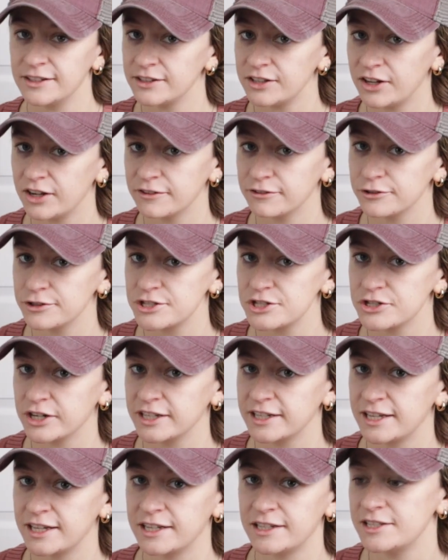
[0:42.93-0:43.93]
a lot of
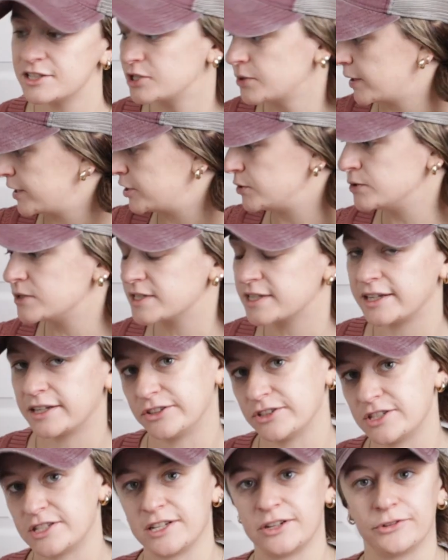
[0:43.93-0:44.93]
freeze-dried candy, so I knew
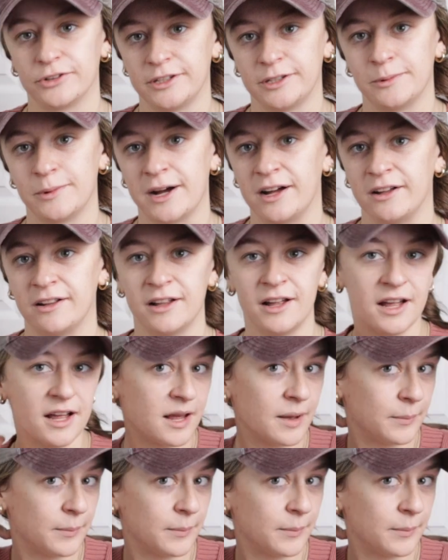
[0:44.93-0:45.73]
Skittles did really well.